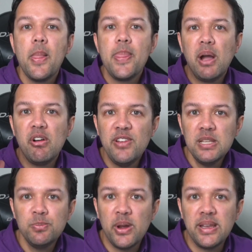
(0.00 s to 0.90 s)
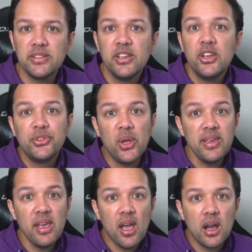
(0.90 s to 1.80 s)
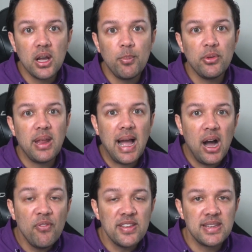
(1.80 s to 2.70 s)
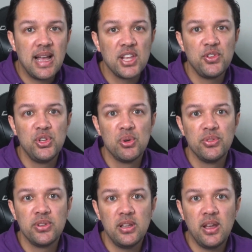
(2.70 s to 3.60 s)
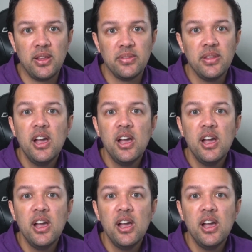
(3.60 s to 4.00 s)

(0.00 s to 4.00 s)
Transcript: Now at this point, don't get hung up on how this allows the neuron to learn,